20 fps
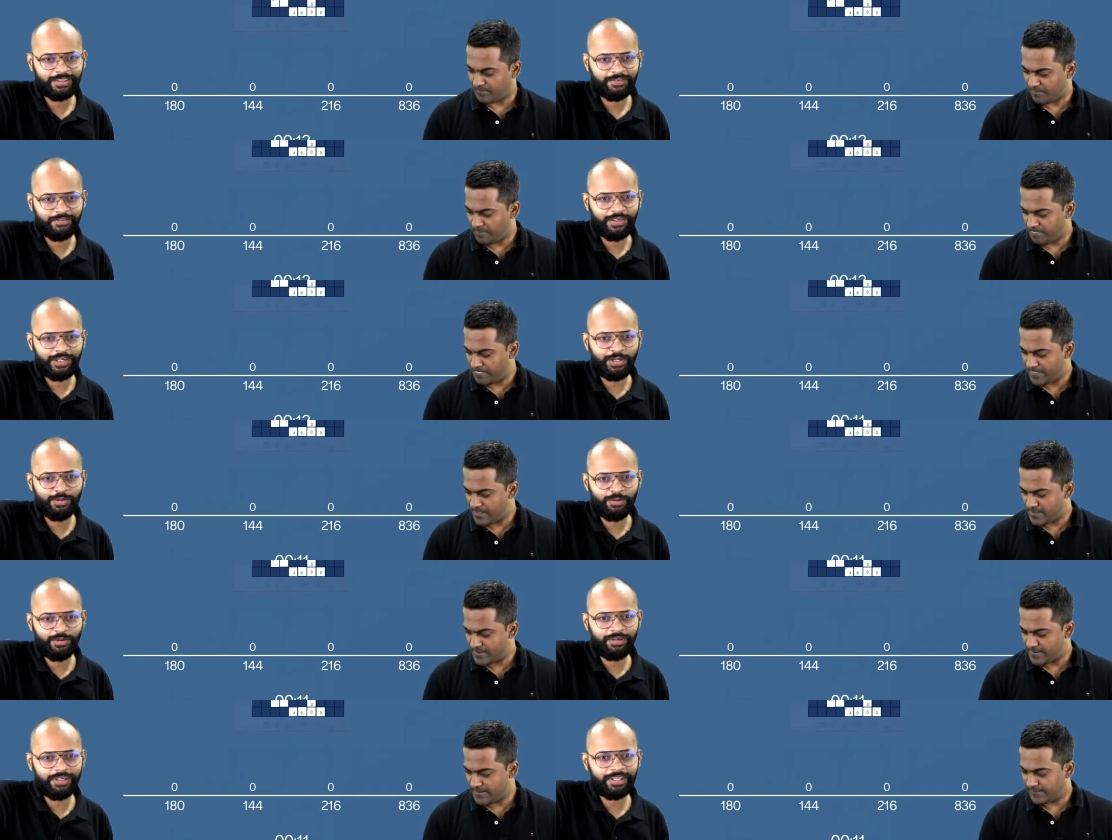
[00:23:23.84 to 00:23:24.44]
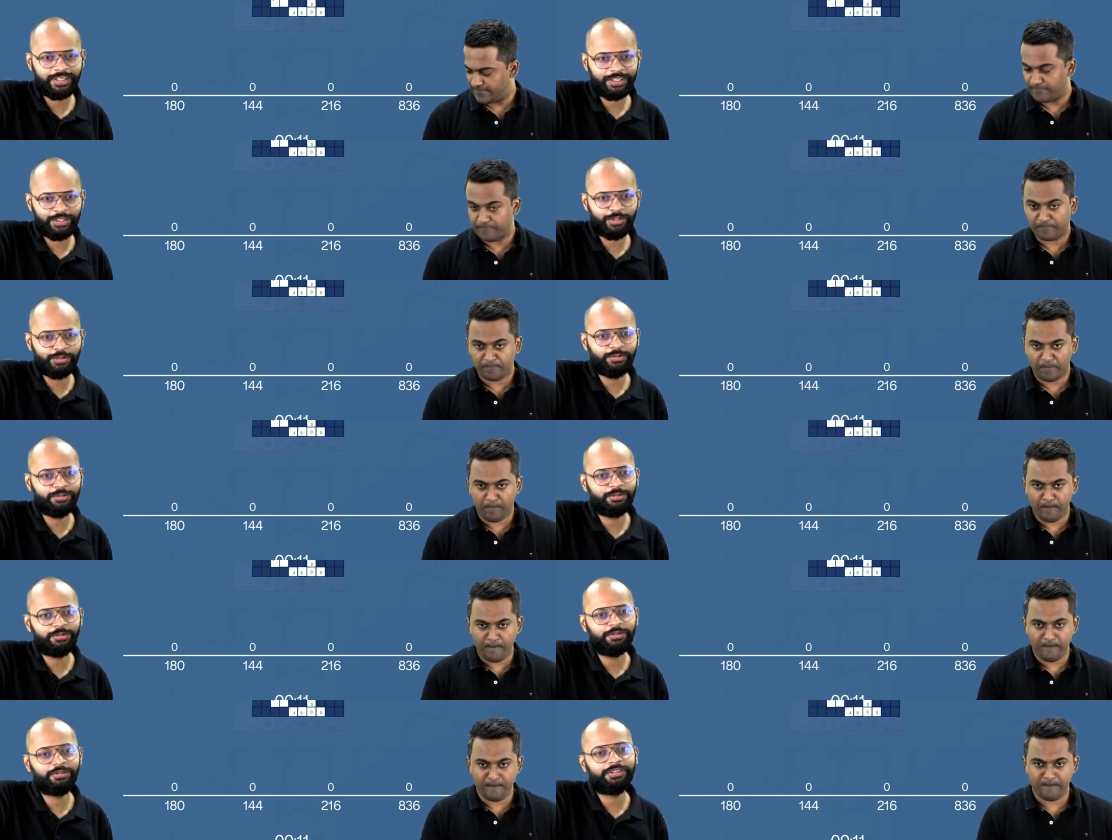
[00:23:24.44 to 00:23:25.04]
Speaker 1: We don't.
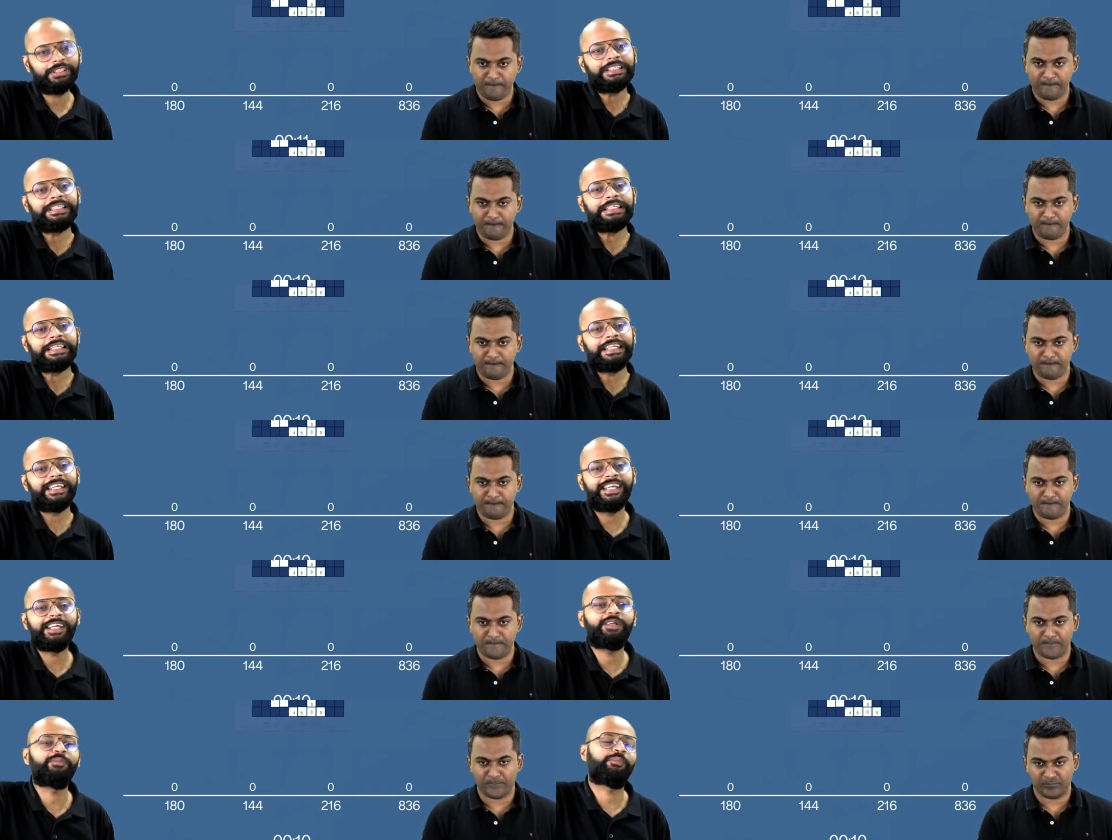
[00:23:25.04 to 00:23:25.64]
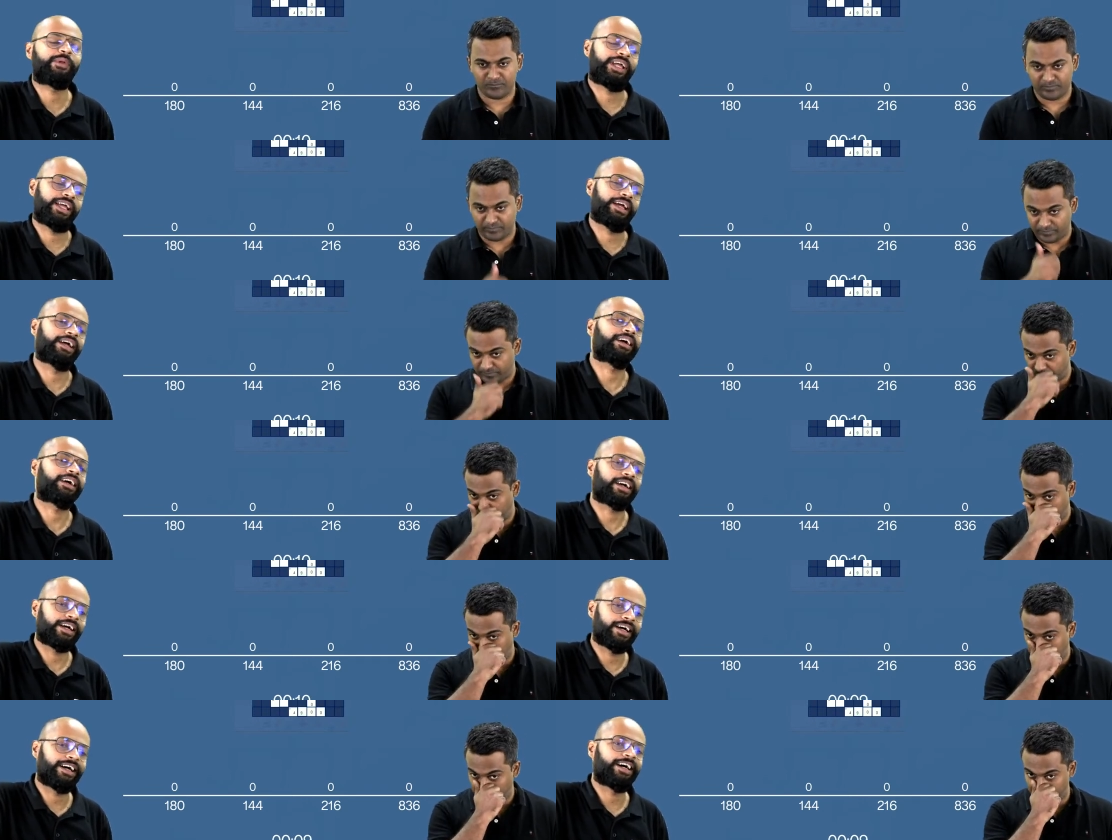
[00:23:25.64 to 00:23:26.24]
You need Mayank.
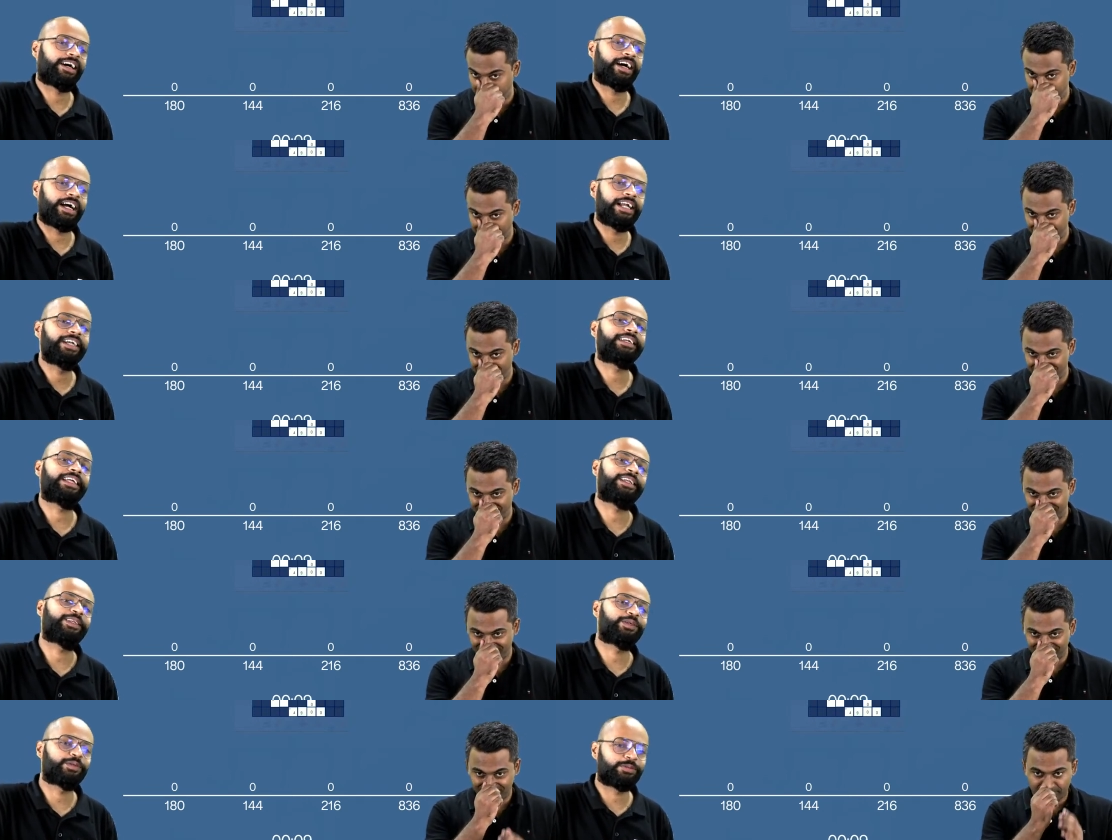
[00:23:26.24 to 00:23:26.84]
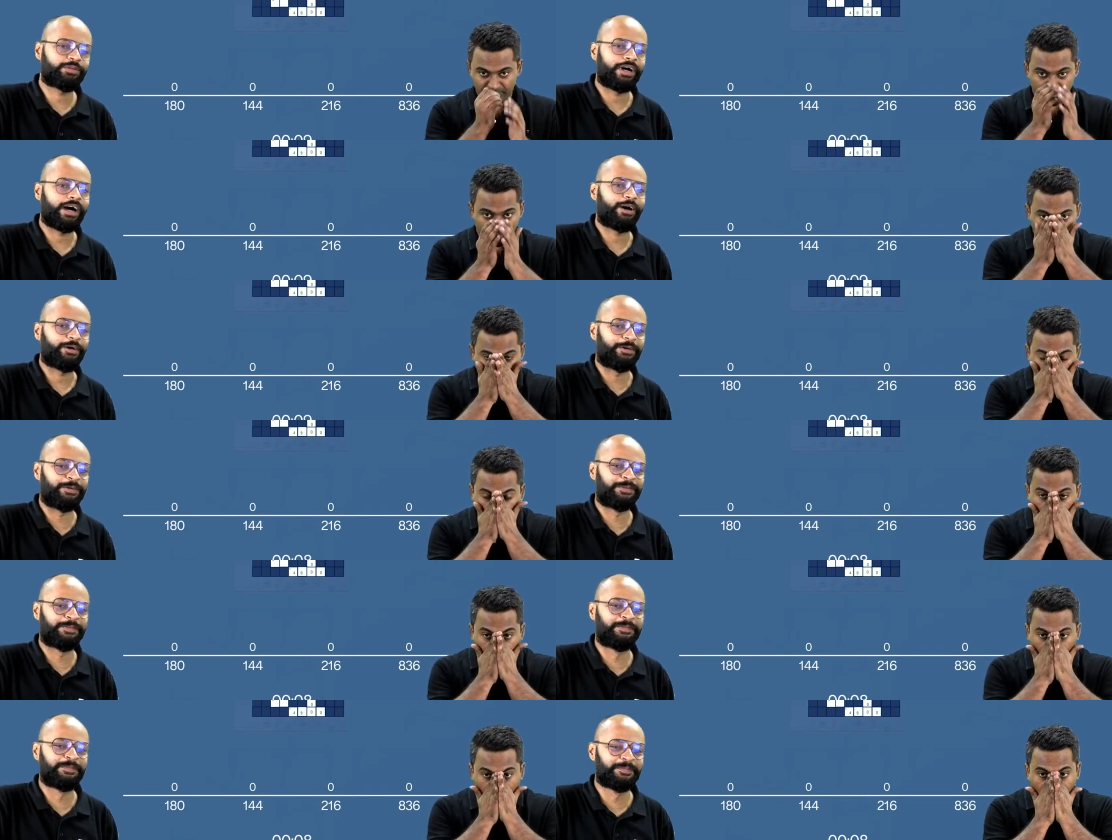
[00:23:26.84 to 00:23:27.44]
I'll tell you how.